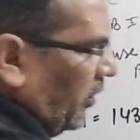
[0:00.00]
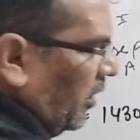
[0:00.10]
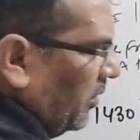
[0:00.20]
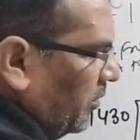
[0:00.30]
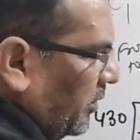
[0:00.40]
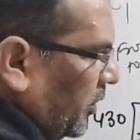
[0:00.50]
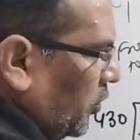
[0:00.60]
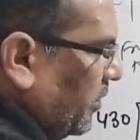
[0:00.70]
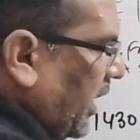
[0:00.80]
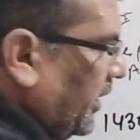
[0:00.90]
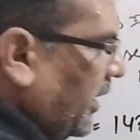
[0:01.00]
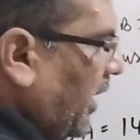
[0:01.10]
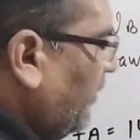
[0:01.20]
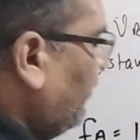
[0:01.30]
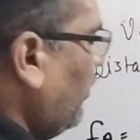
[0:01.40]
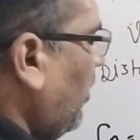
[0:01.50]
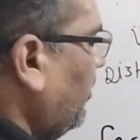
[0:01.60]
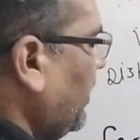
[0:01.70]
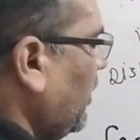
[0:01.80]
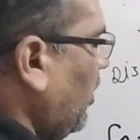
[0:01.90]
from numerator and
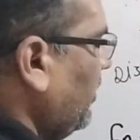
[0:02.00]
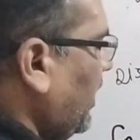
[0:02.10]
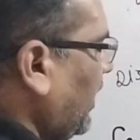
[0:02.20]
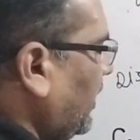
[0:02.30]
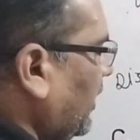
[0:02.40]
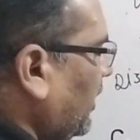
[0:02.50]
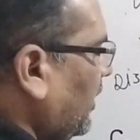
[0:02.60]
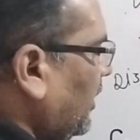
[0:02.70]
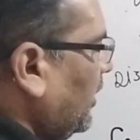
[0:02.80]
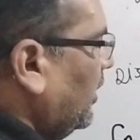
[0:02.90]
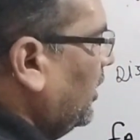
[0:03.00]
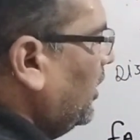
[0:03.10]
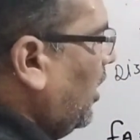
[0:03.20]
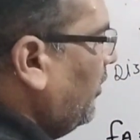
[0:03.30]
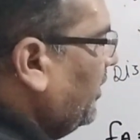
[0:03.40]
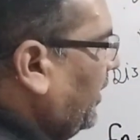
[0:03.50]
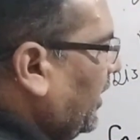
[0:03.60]
from denominator. Now